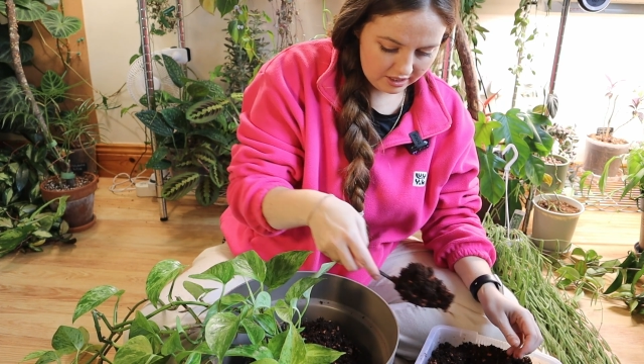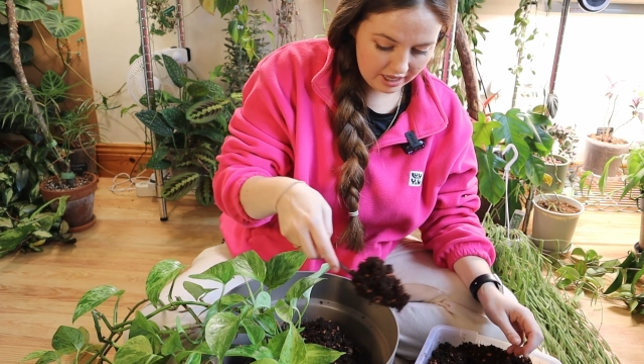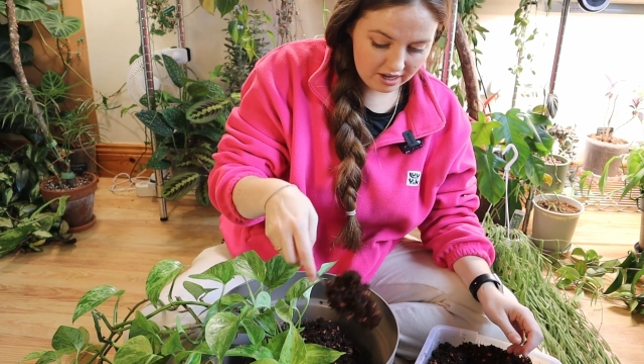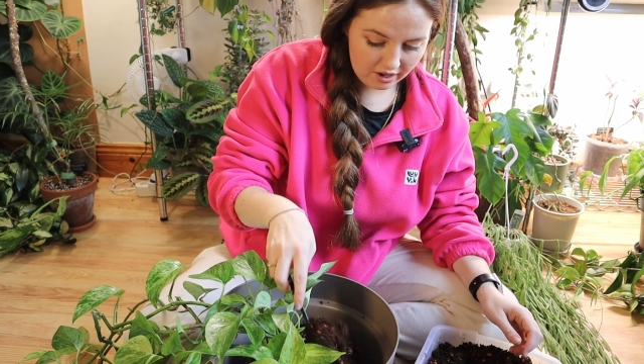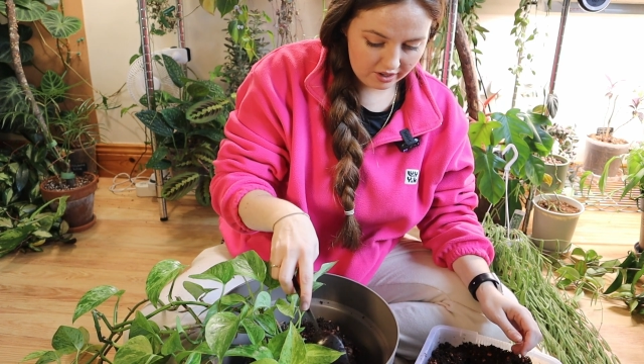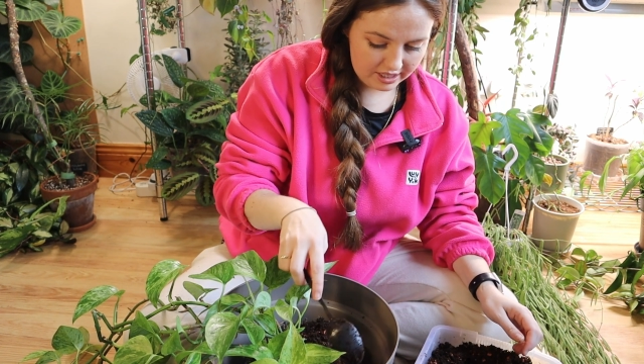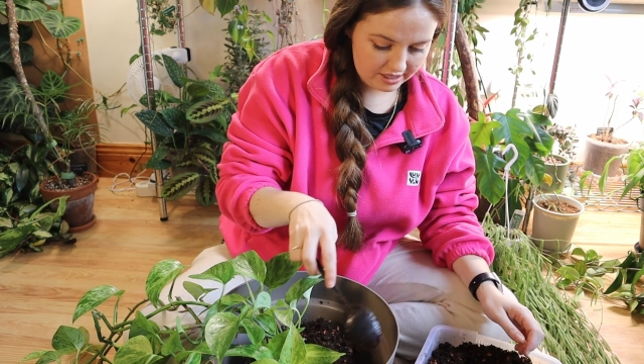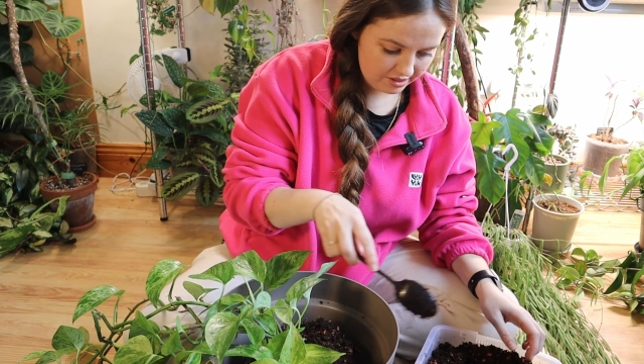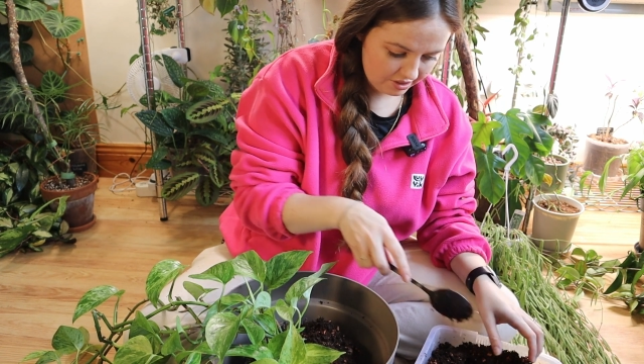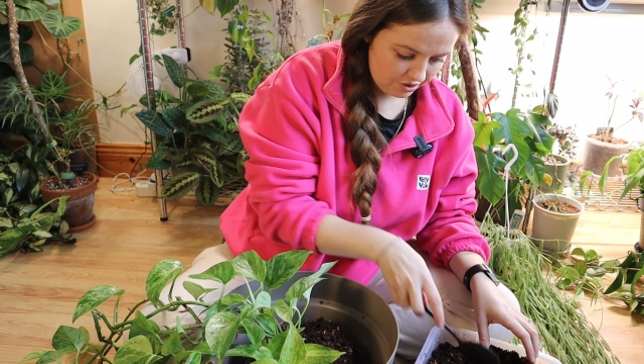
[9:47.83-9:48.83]
They are
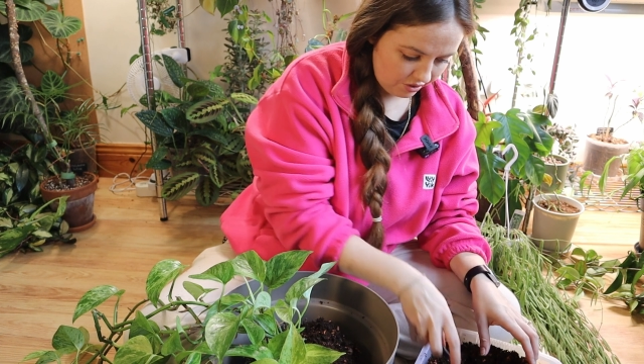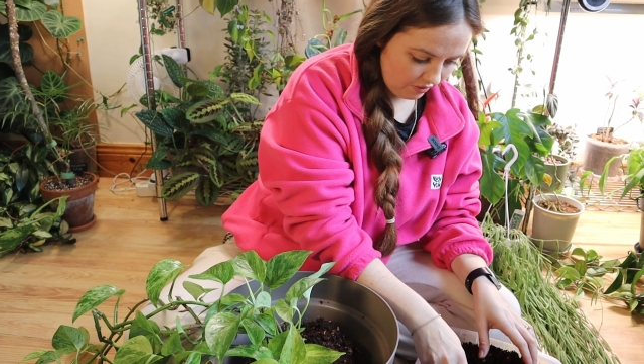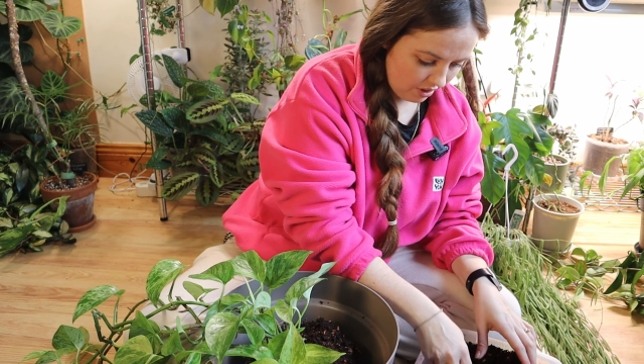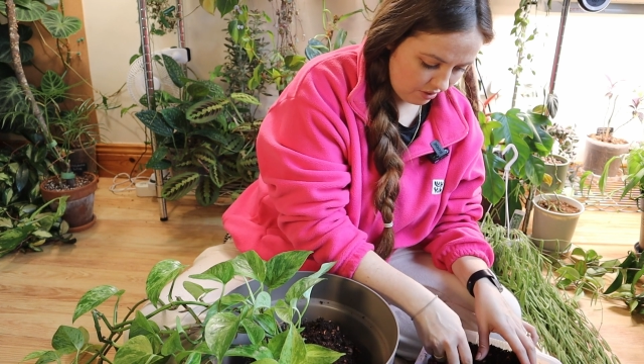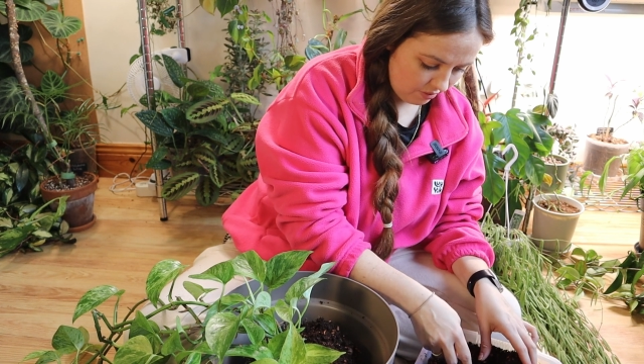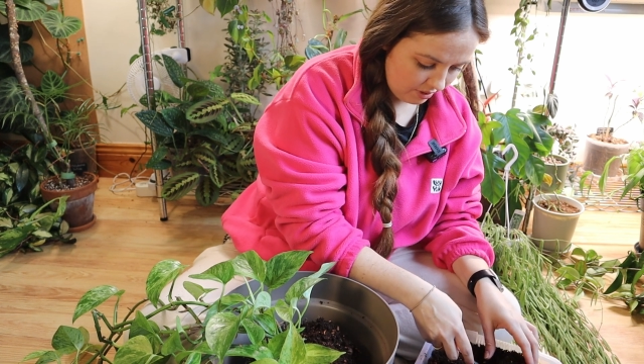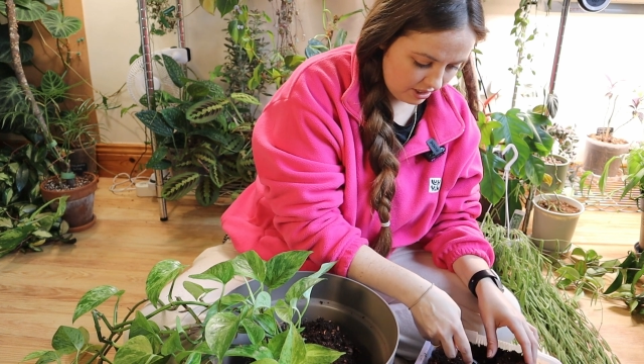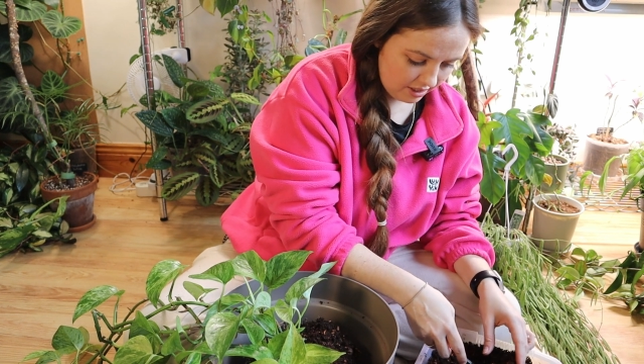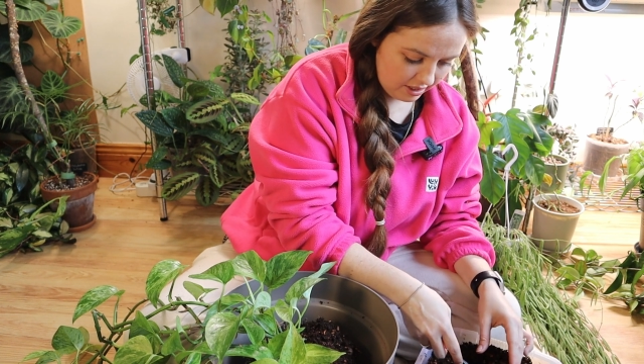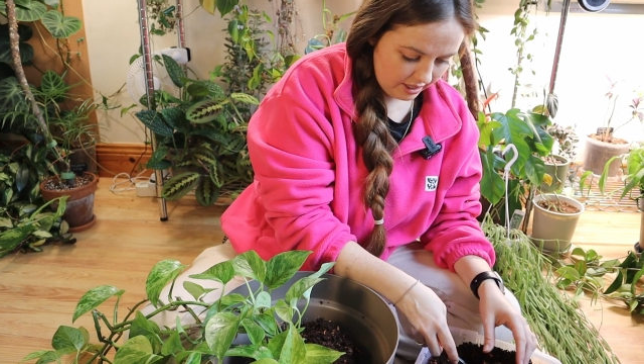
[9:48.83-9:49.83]
easy to grow.
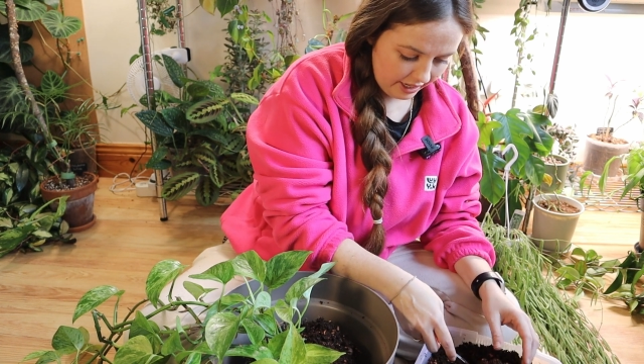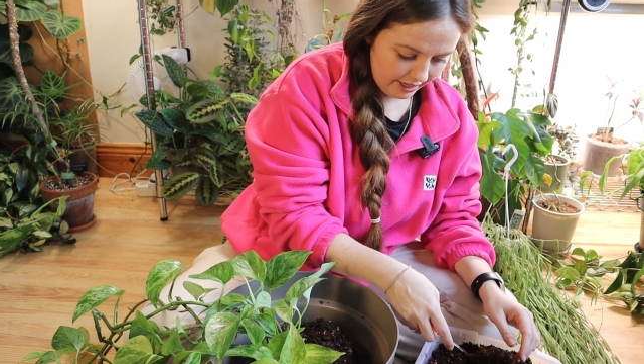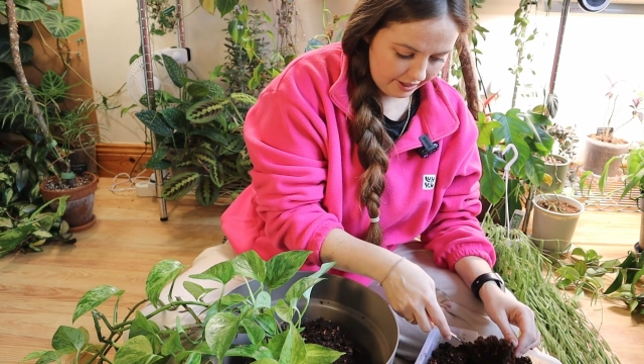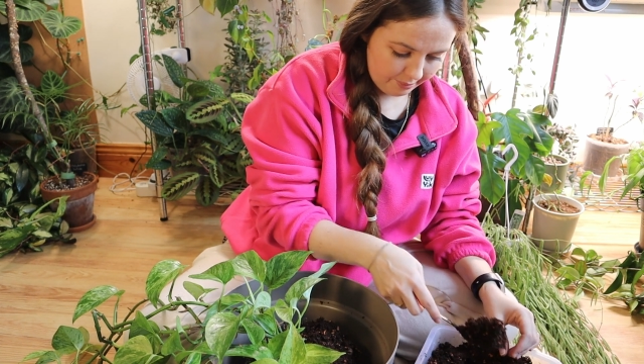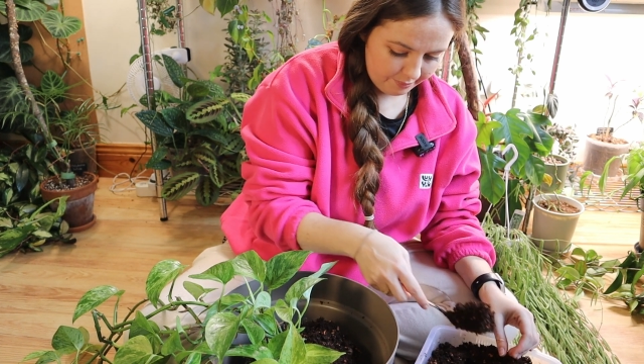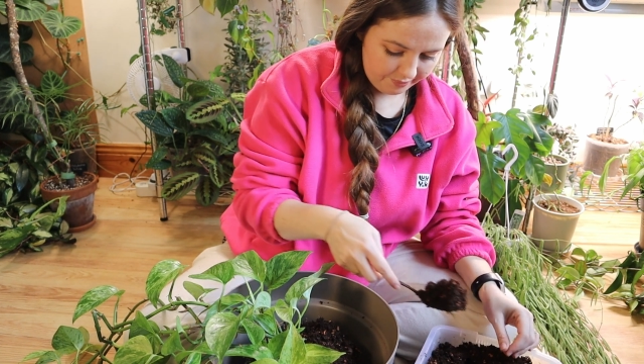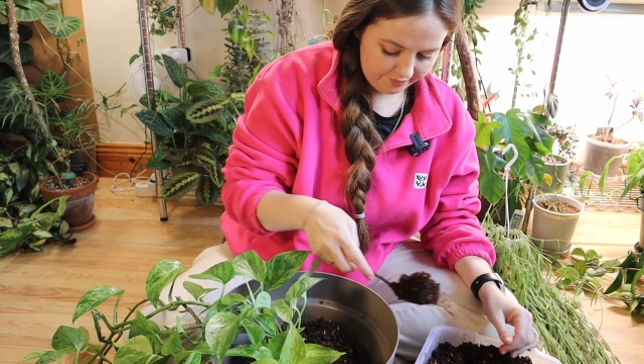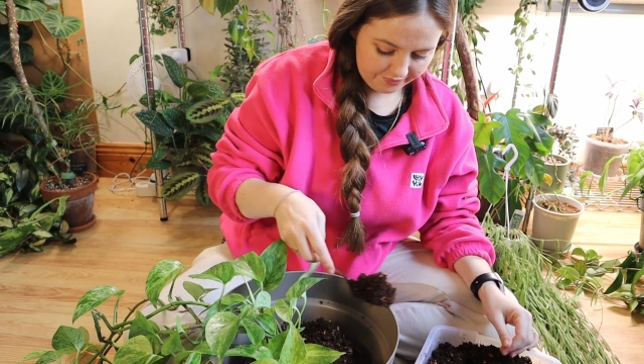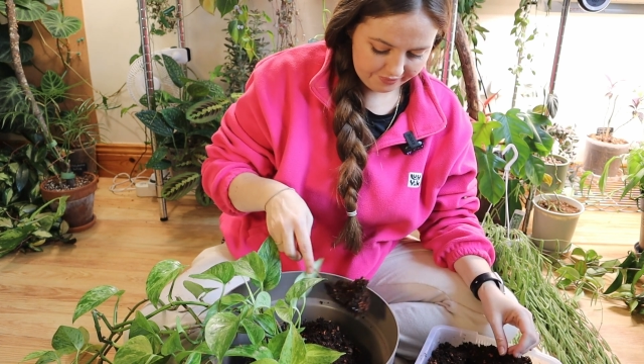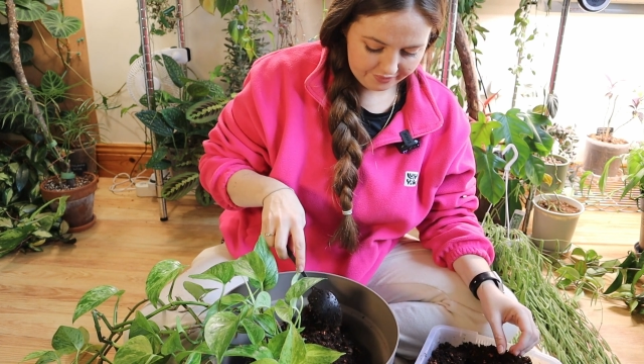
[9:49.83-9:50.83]

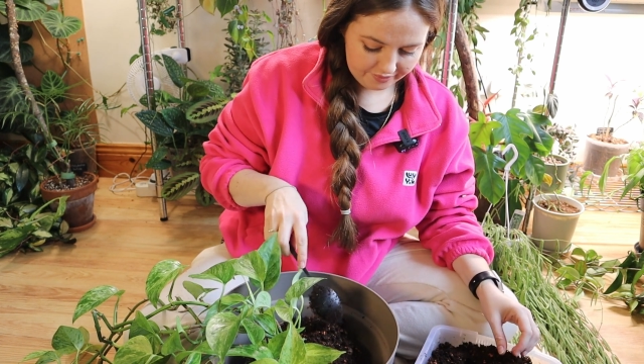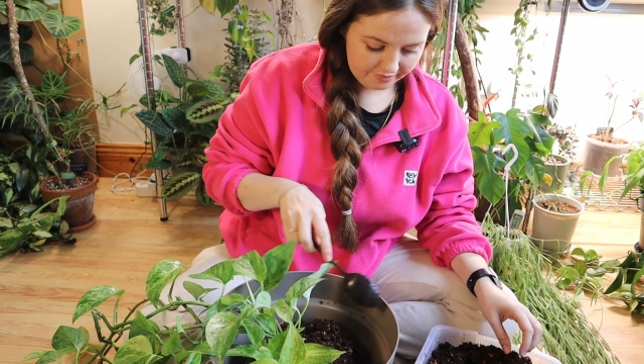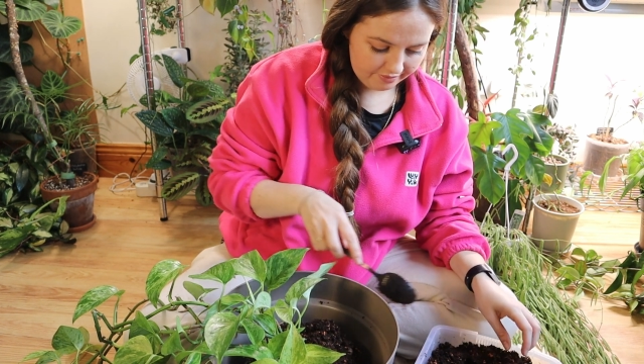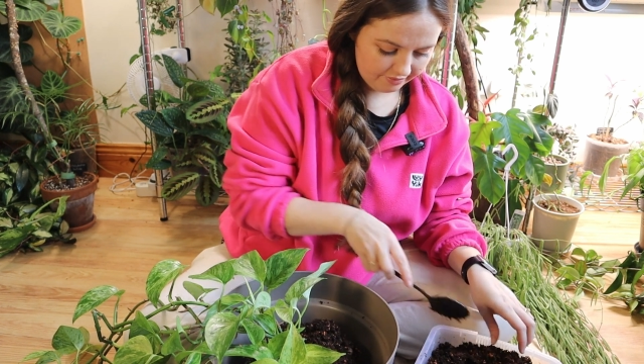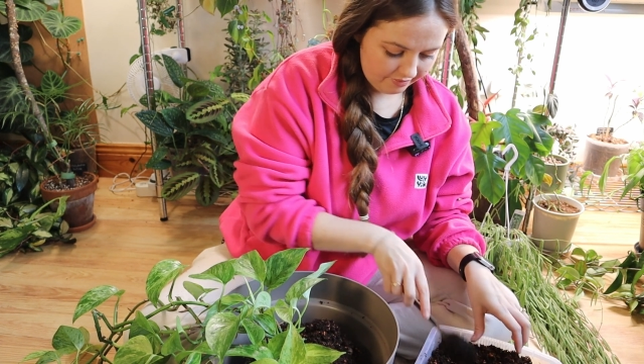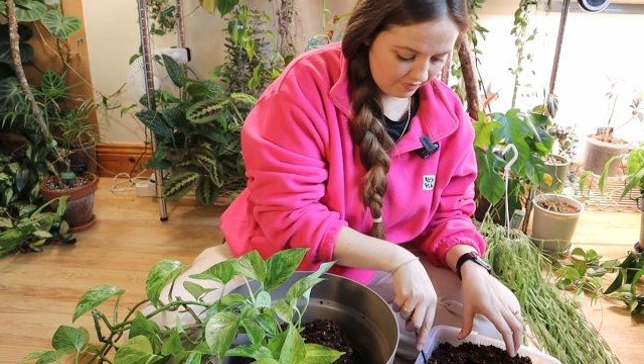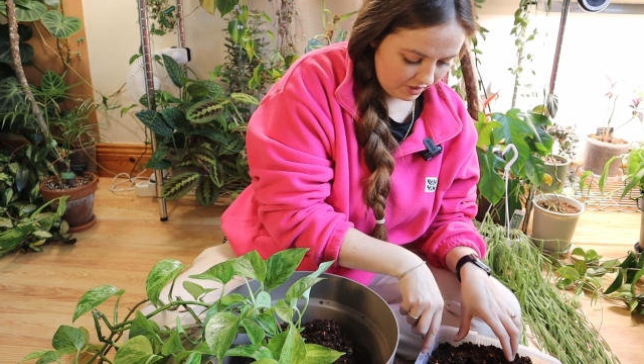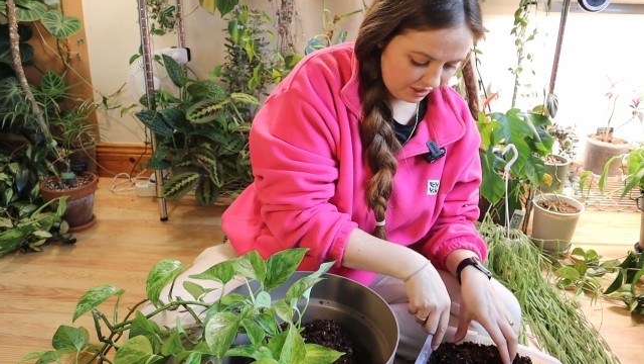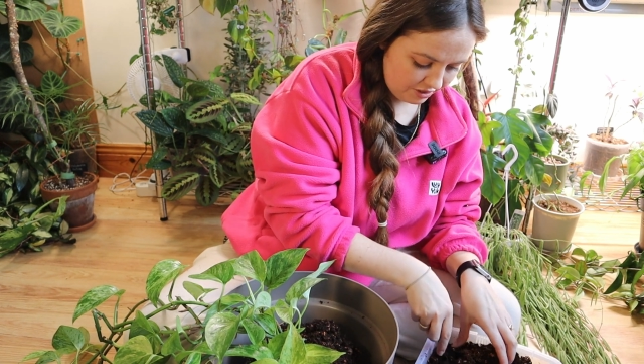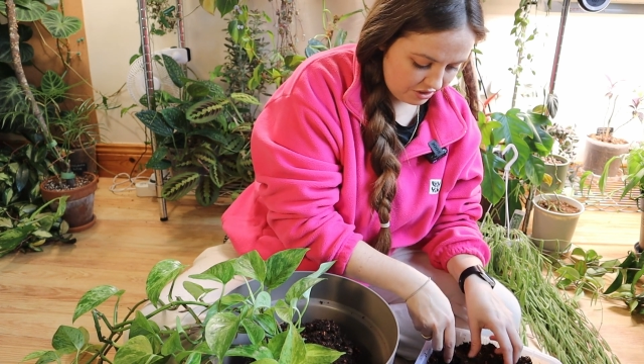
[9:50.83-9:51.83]
They're